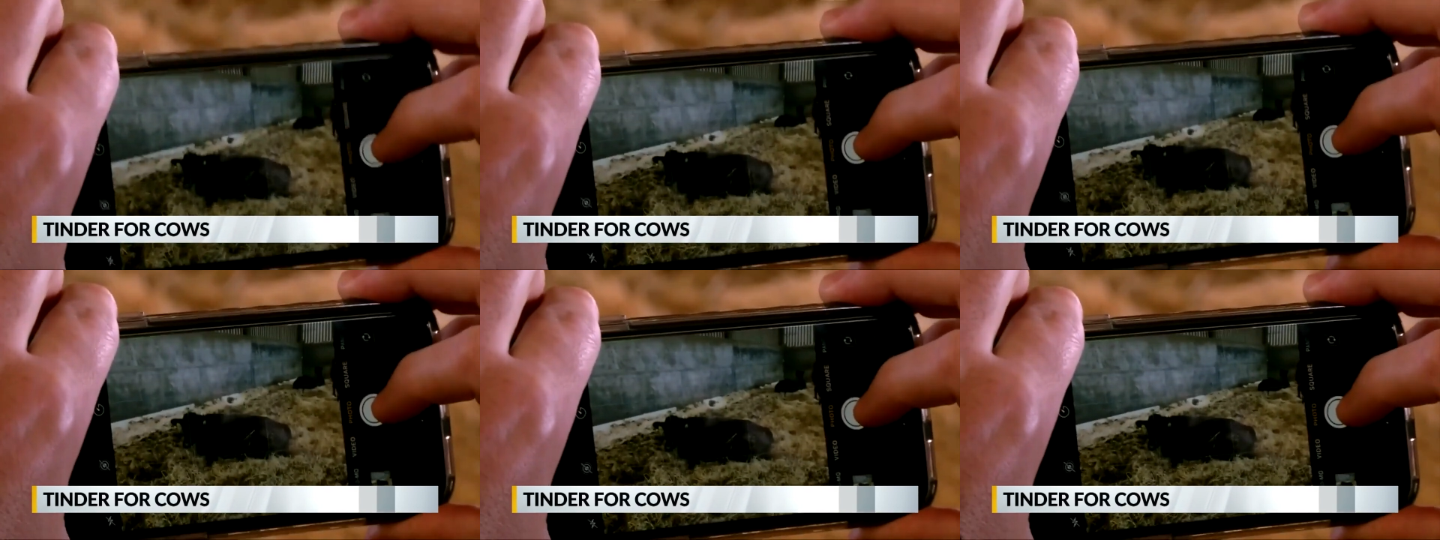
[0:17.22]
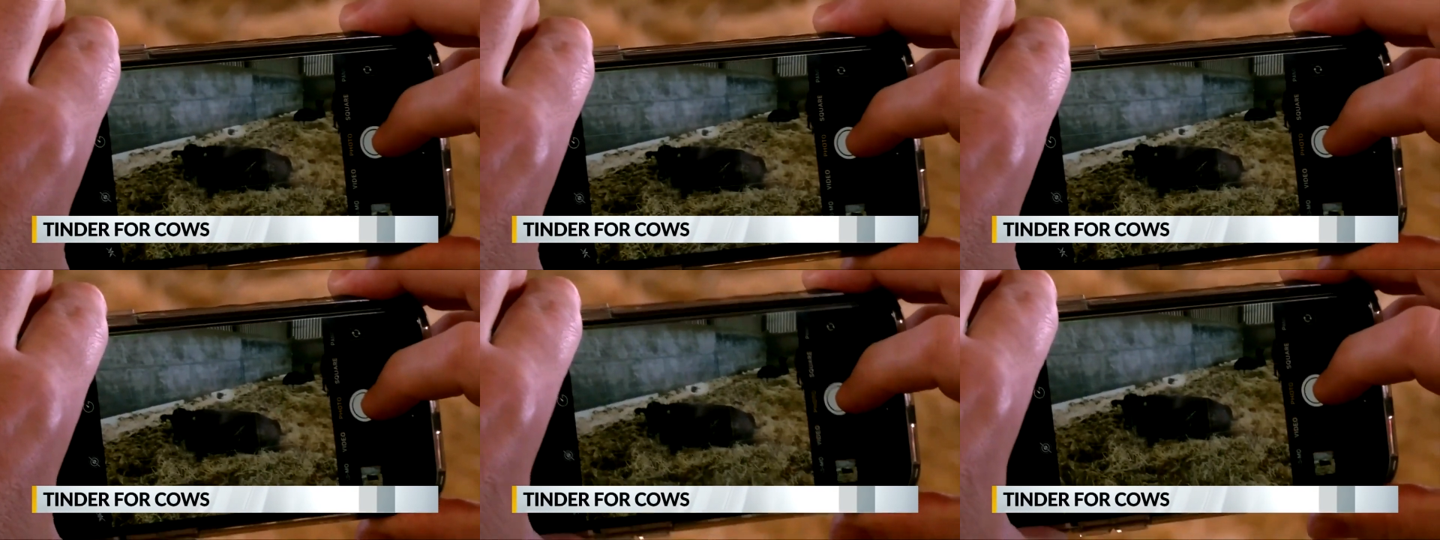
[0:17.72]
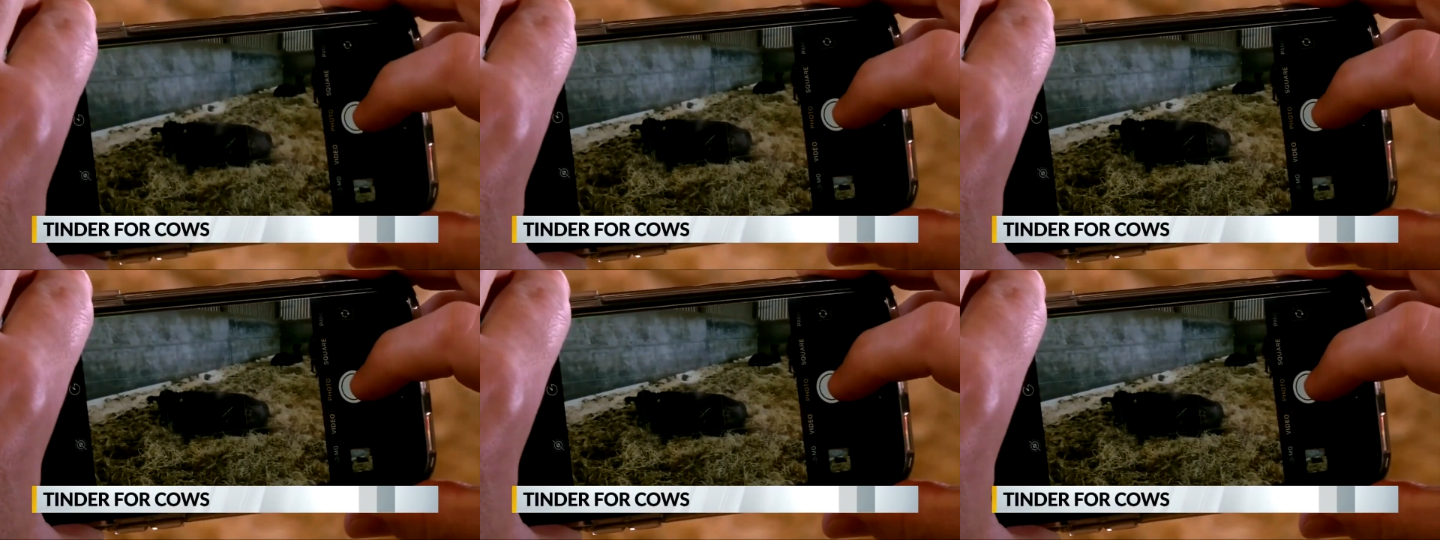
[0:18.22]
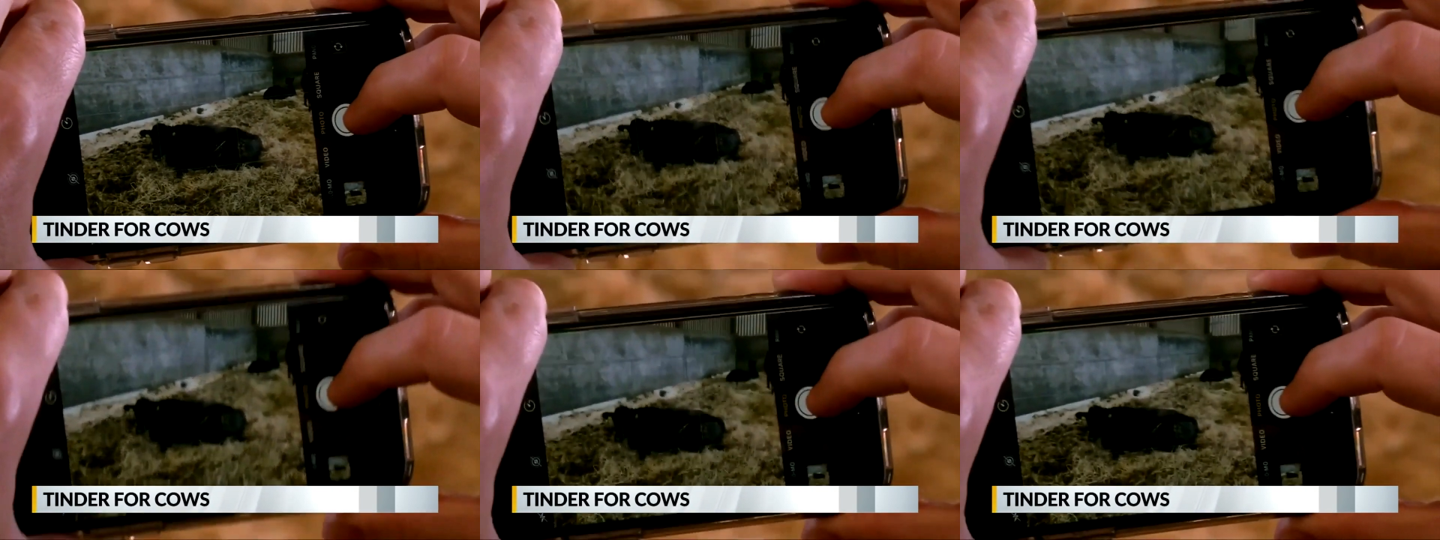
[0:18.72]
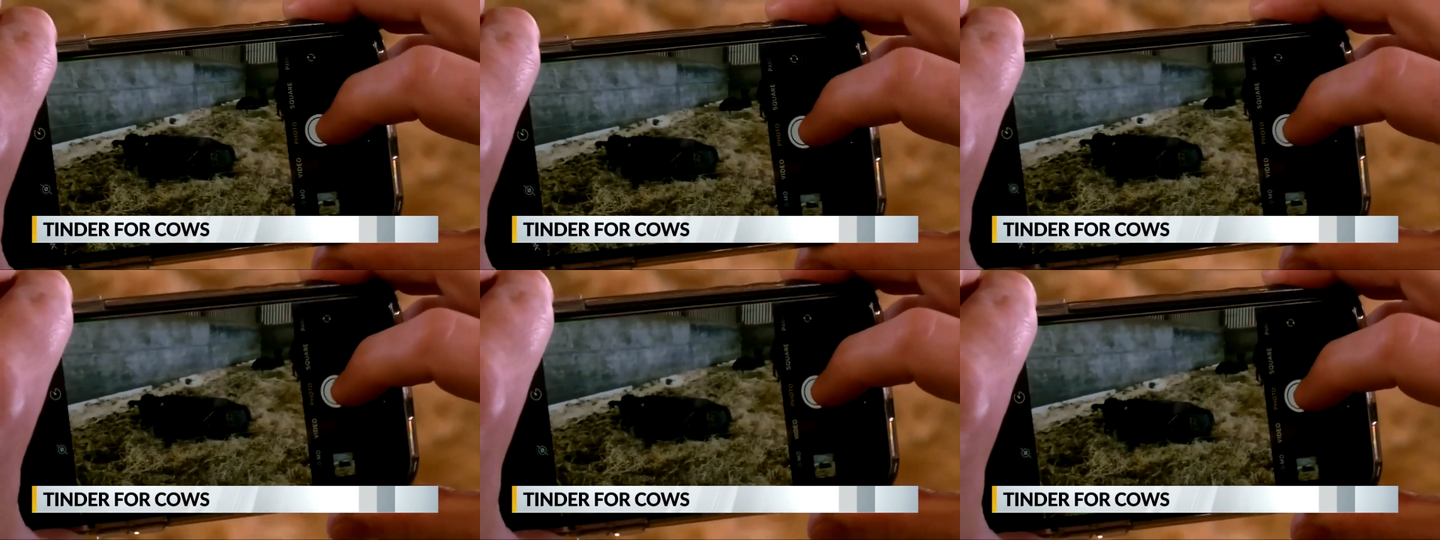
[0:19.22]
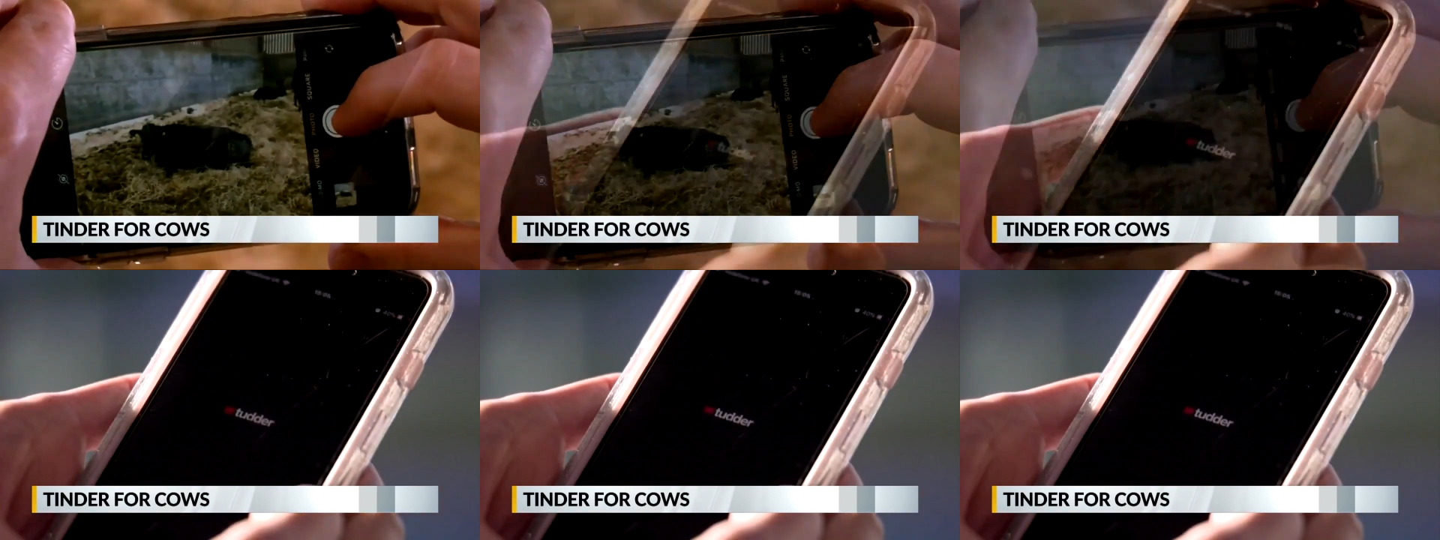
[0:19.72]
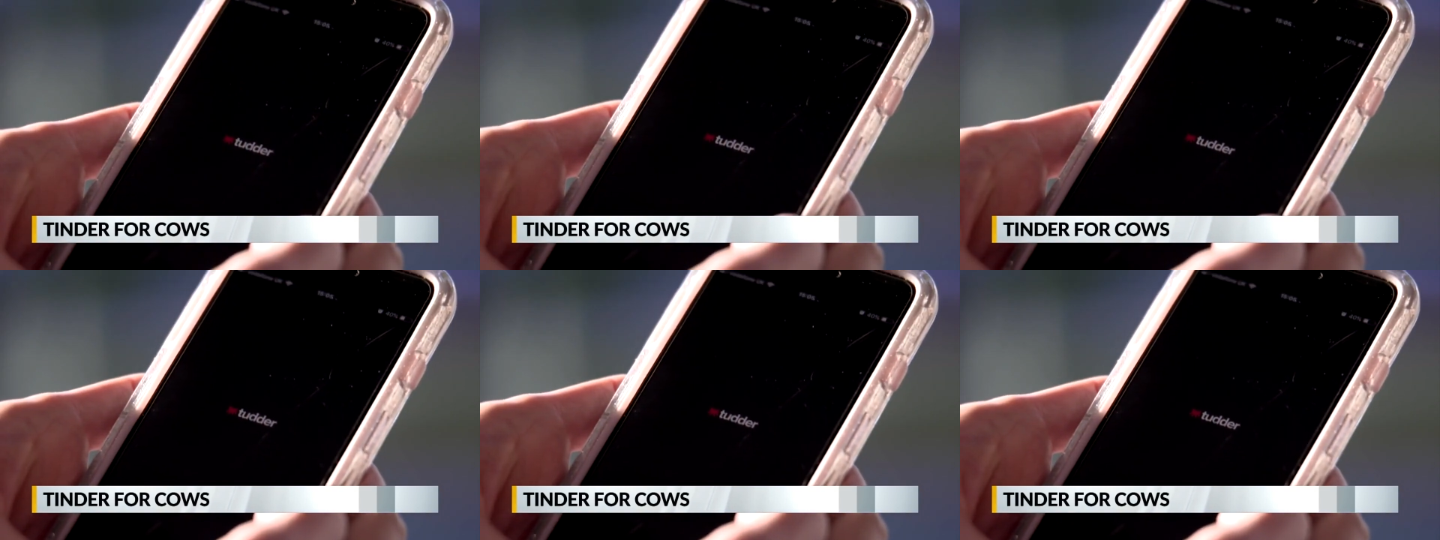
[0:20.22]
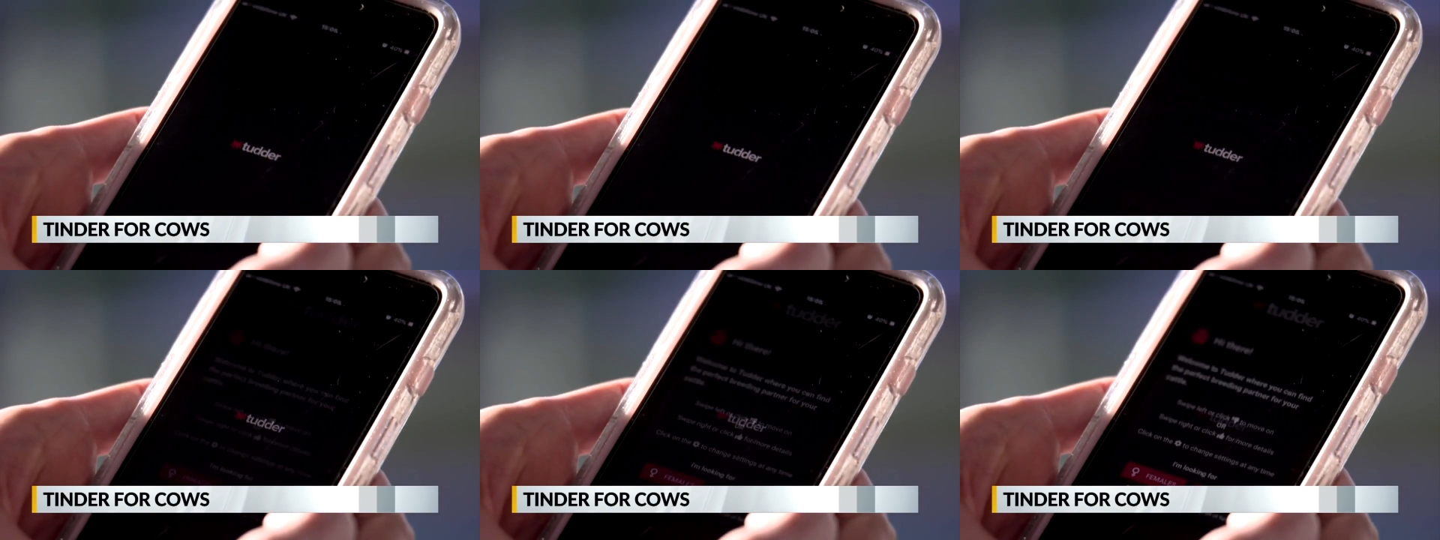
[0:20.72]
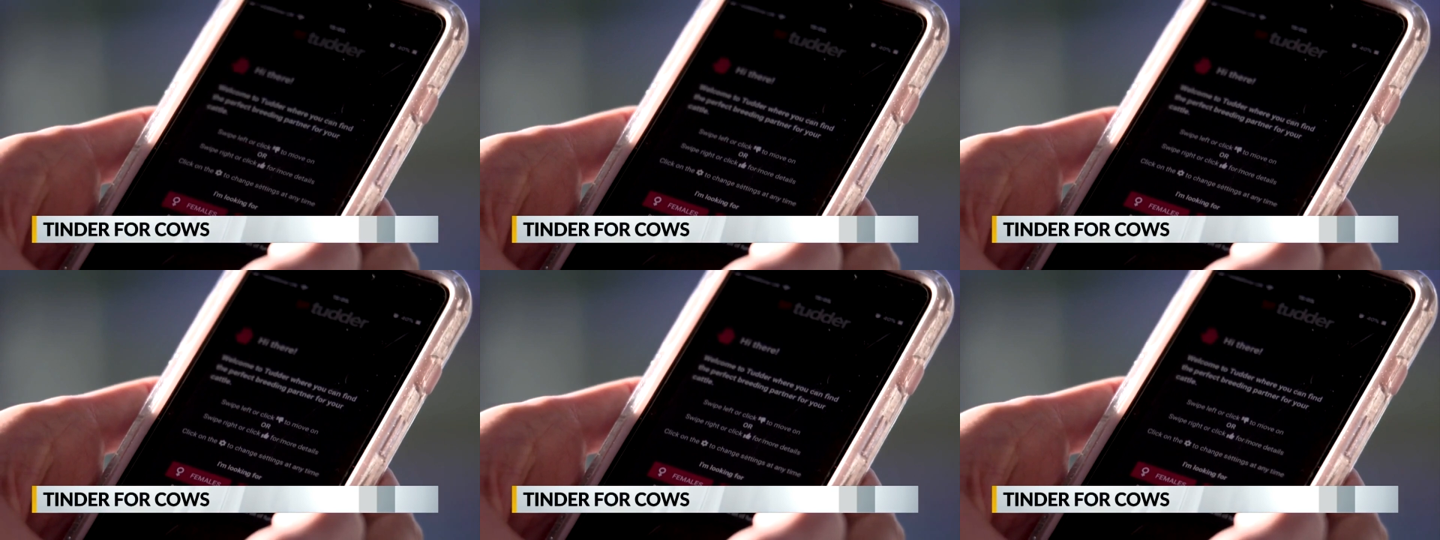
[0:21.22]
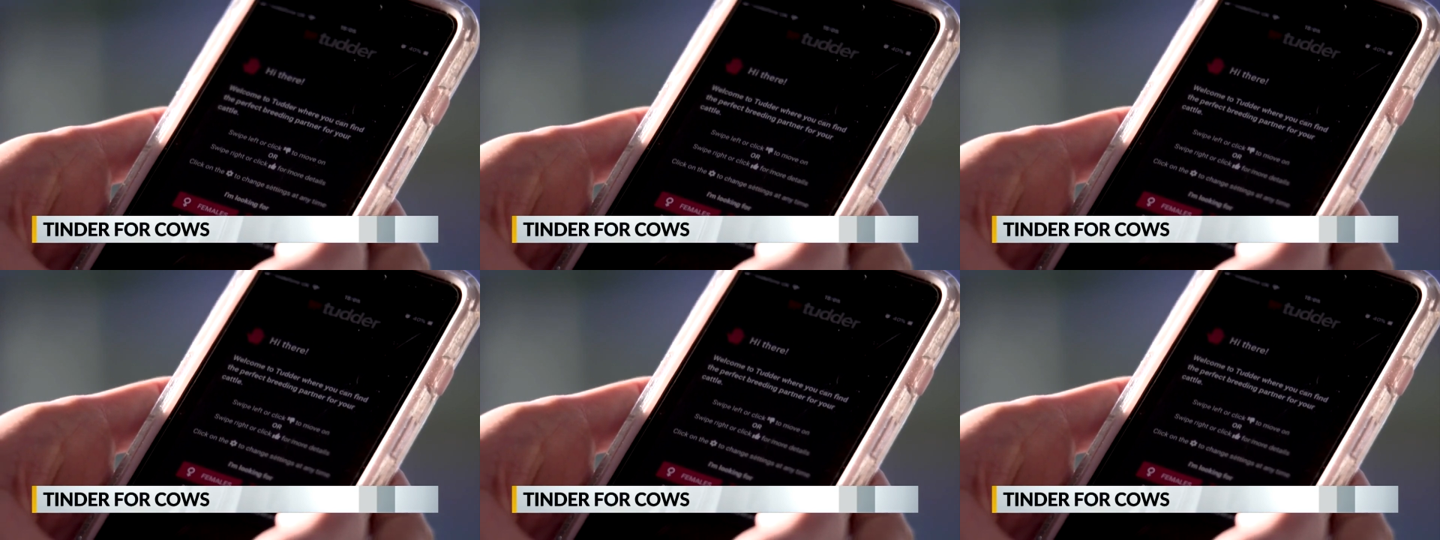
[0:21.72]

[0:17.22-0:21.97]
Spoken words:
Nobody's mouth can be seen.